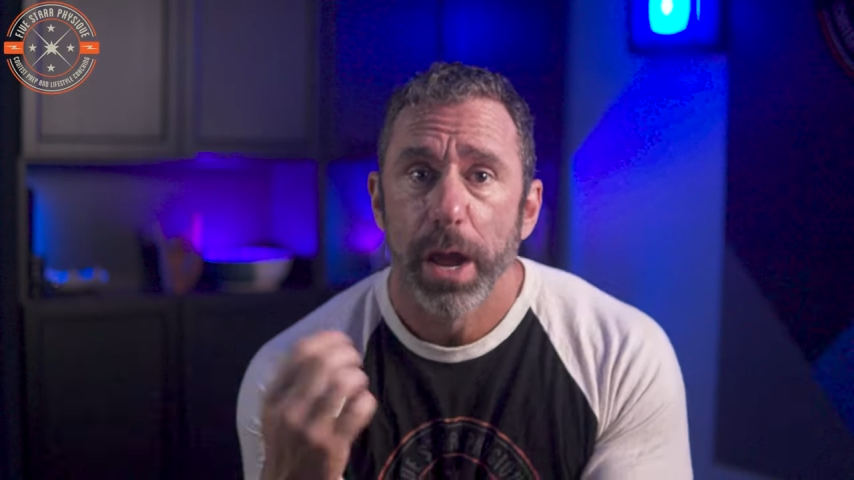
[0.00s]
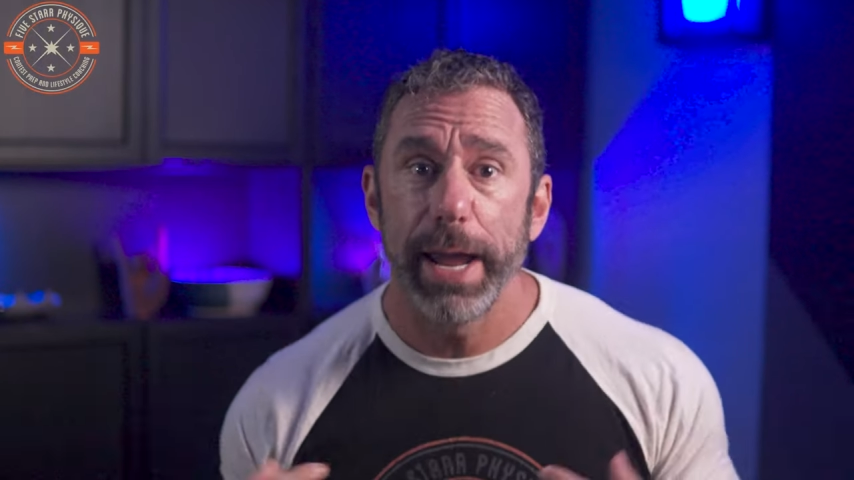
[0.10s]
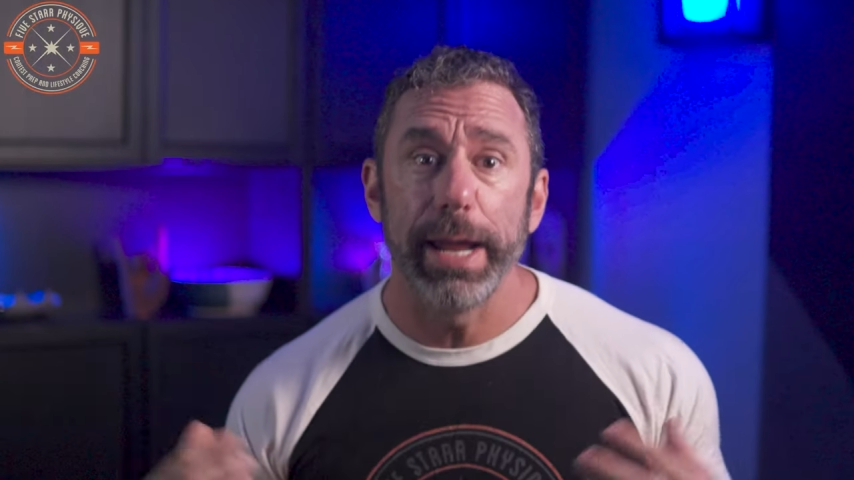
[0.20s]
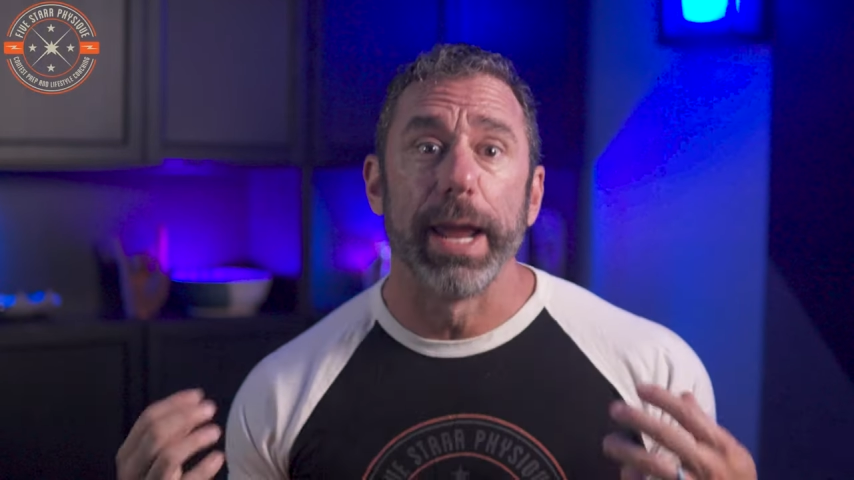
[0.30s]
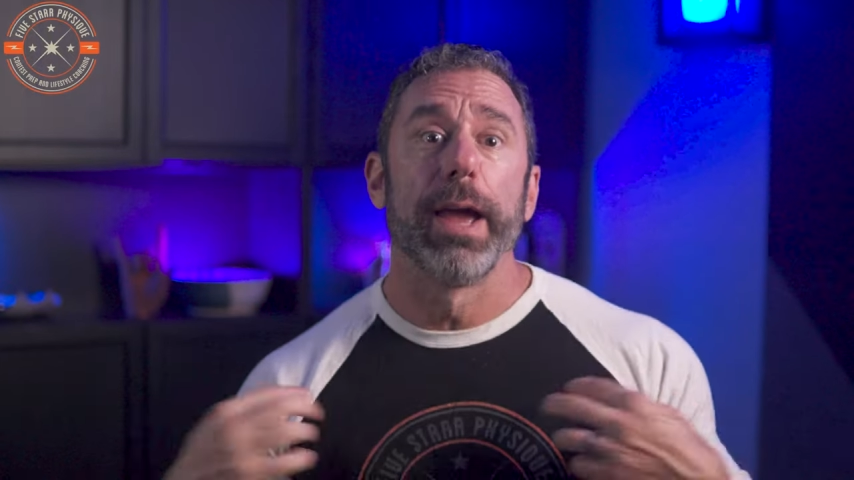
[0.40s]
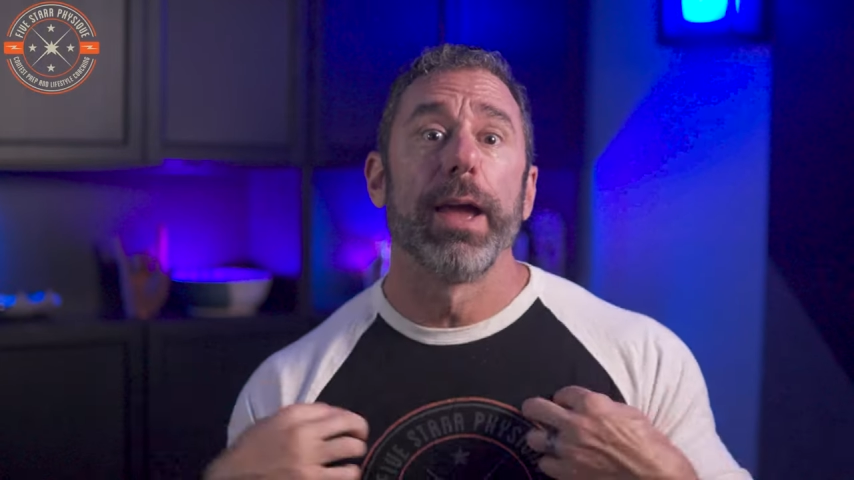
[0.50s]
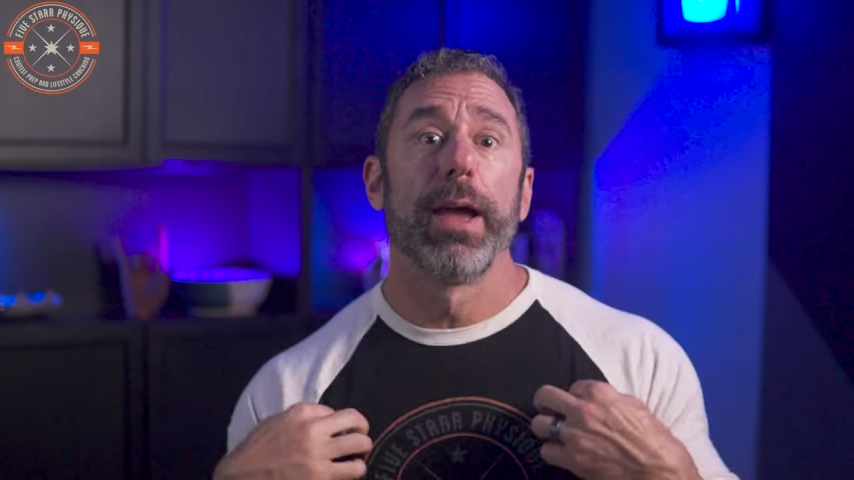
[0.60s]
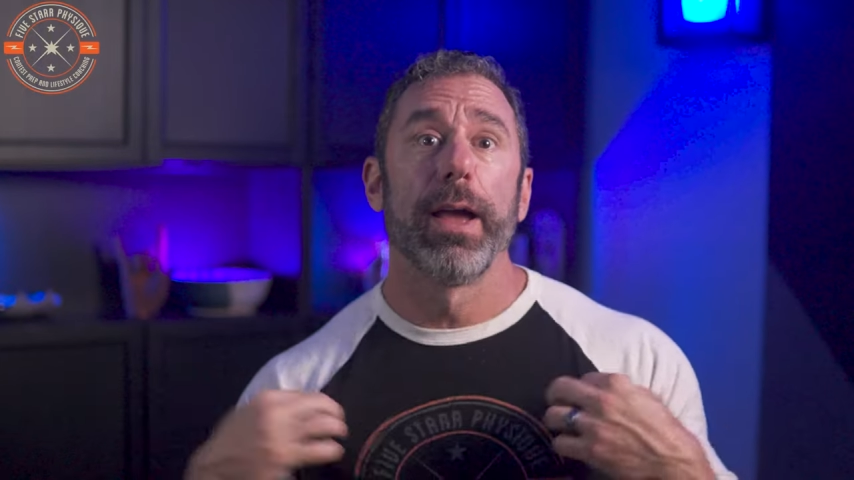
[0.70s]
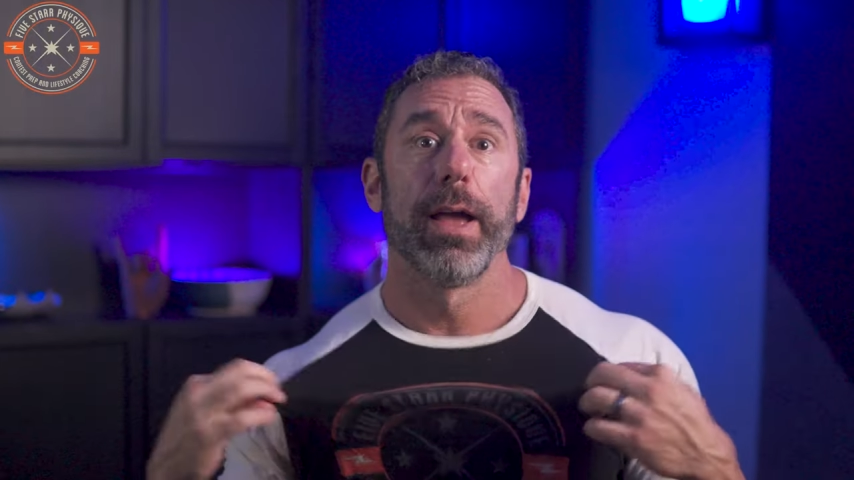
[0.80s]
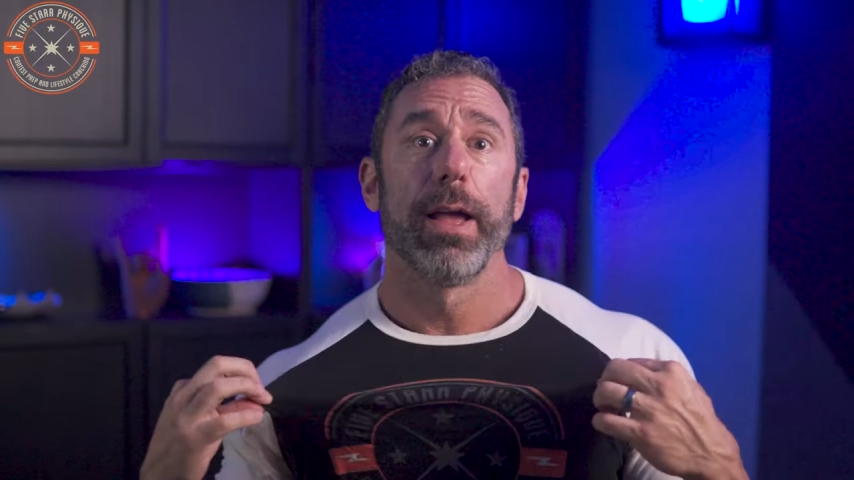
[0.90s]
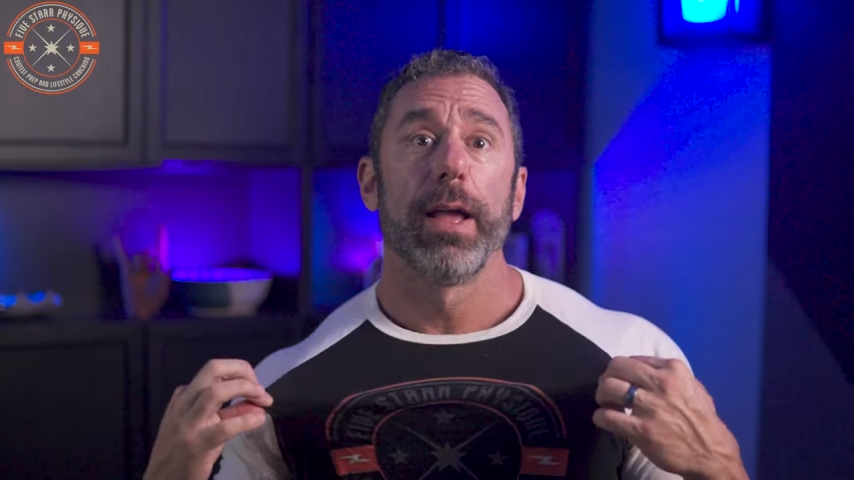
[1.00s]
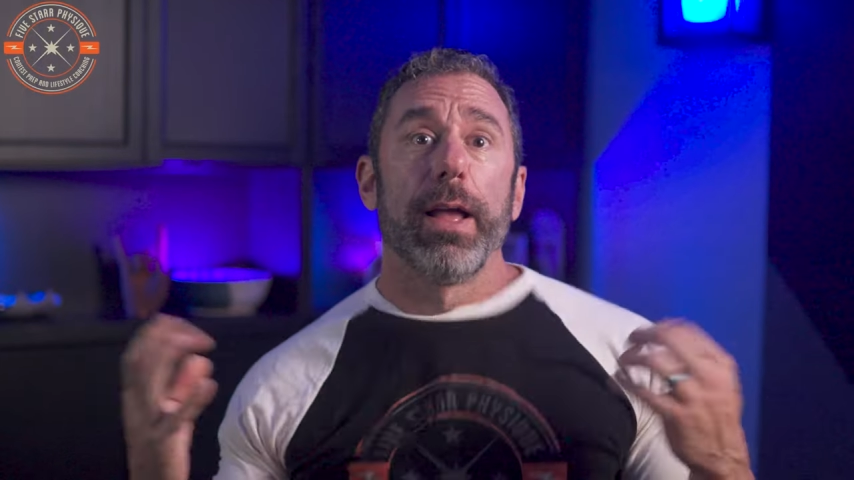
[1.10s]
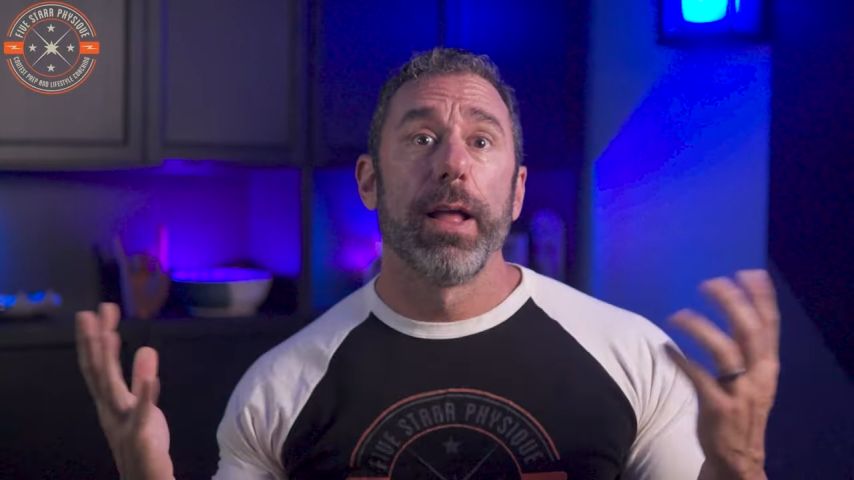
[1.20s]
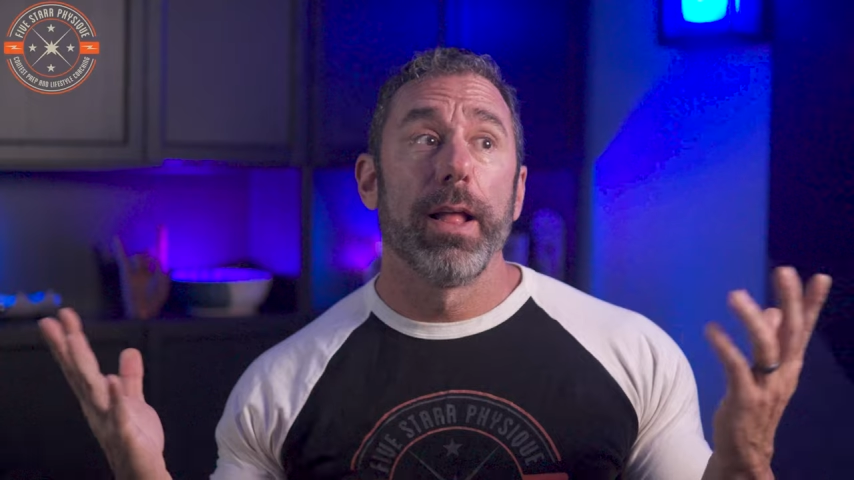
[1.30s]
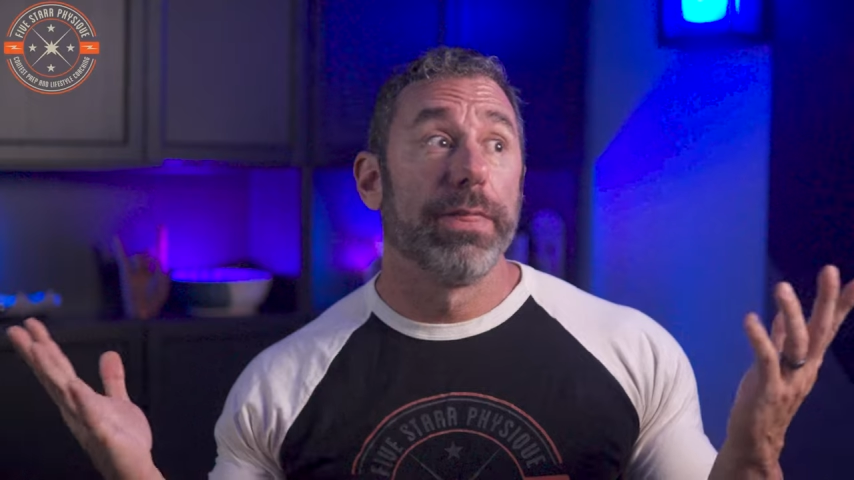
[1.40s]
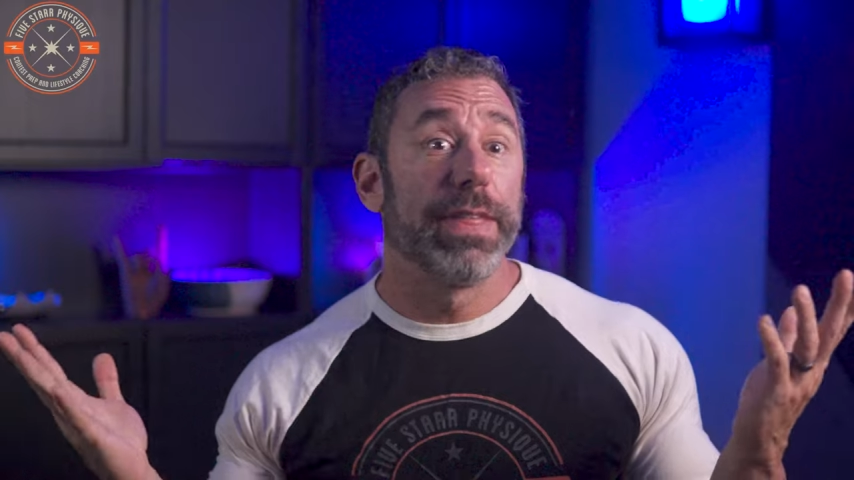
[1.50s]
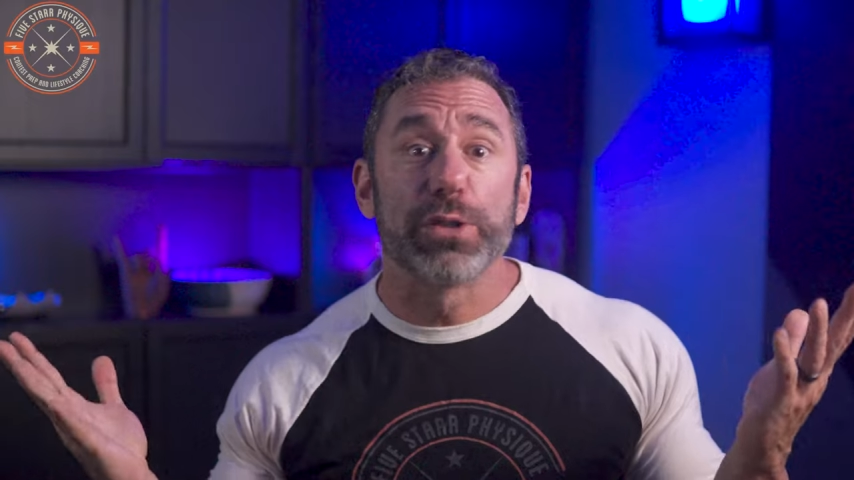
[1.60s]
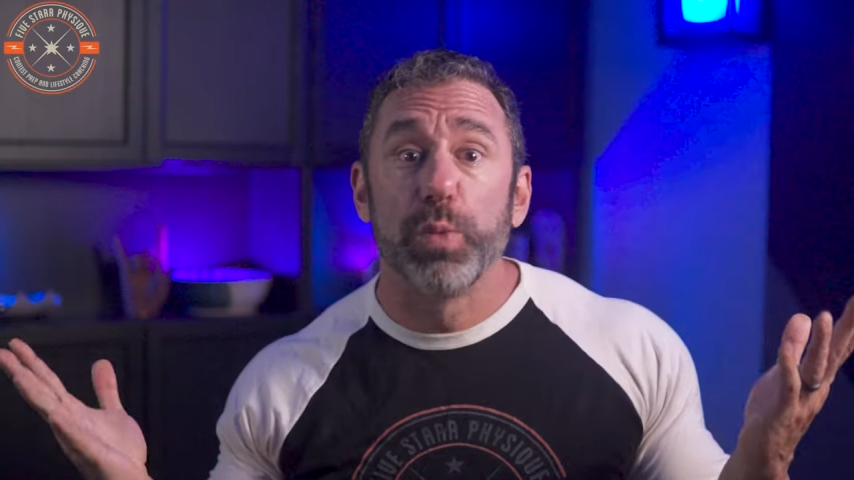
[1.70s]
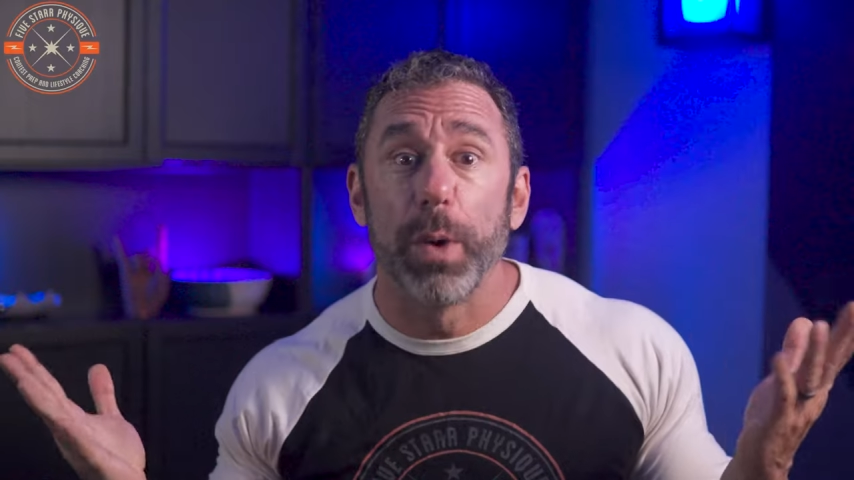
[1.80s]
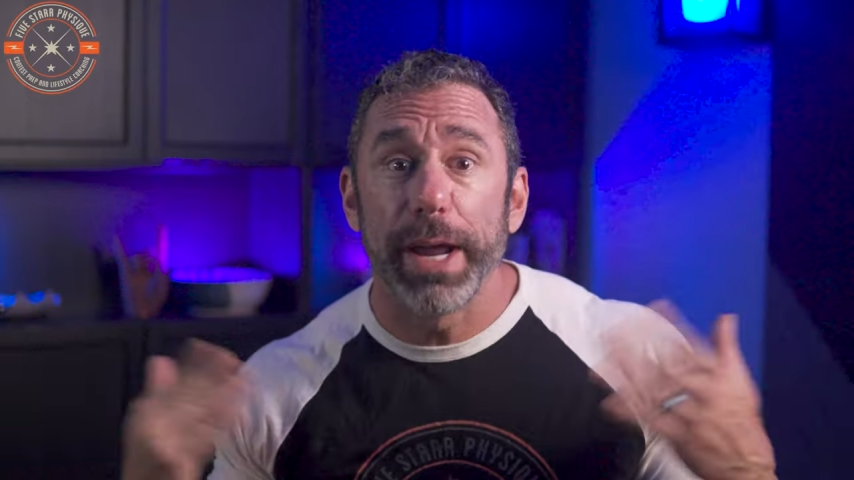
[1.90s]
hey,
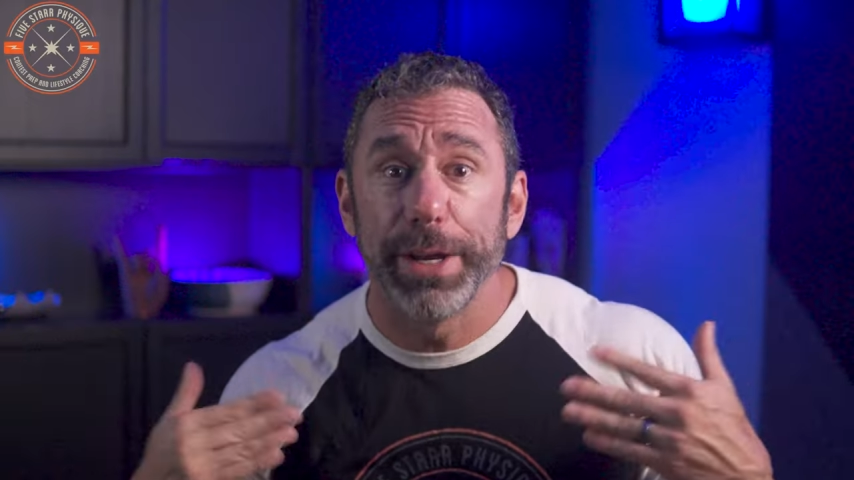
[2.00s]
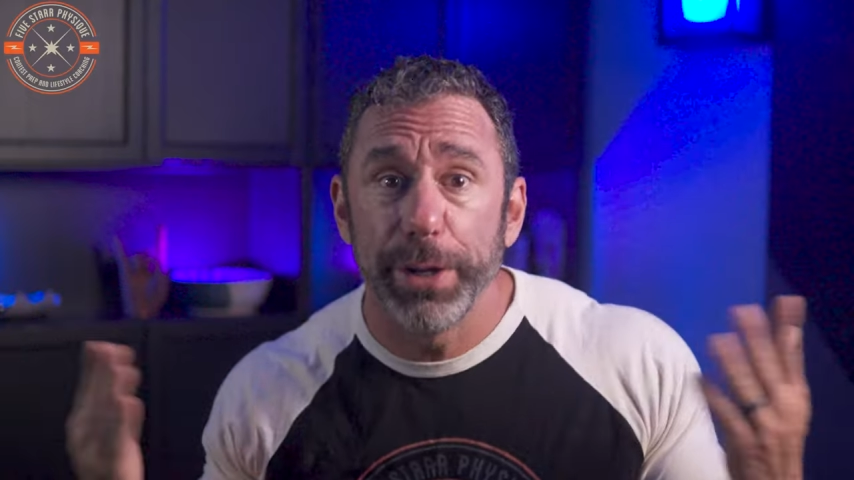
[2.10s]
that's what I